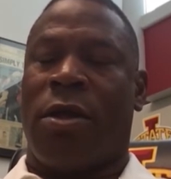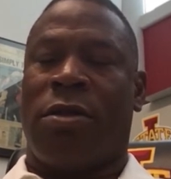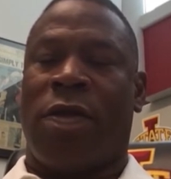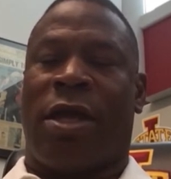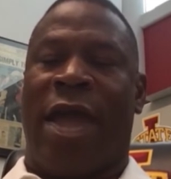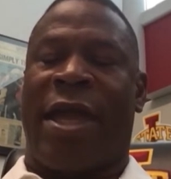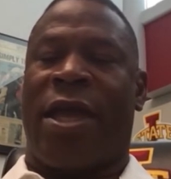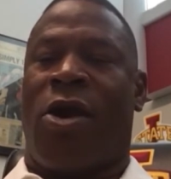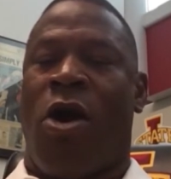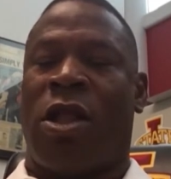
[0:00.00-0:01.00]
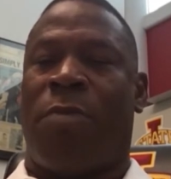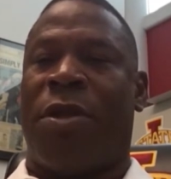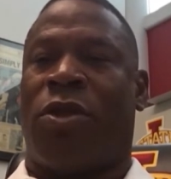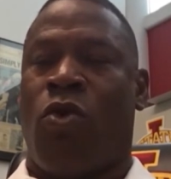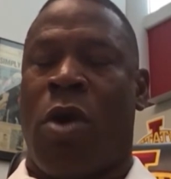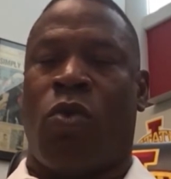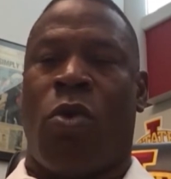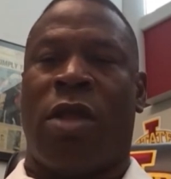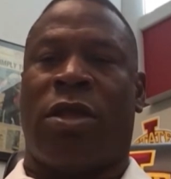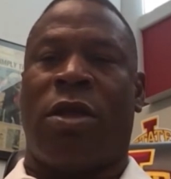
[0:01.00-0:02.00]
They can't get caught up in
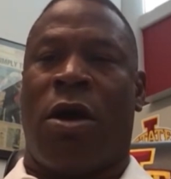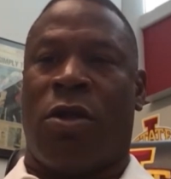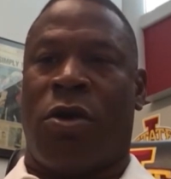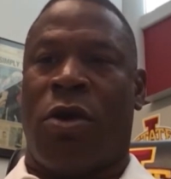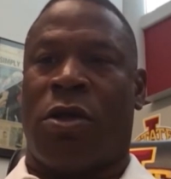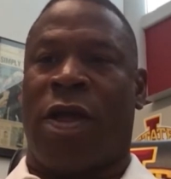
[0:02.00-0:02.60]
two-on-ones and underhooks.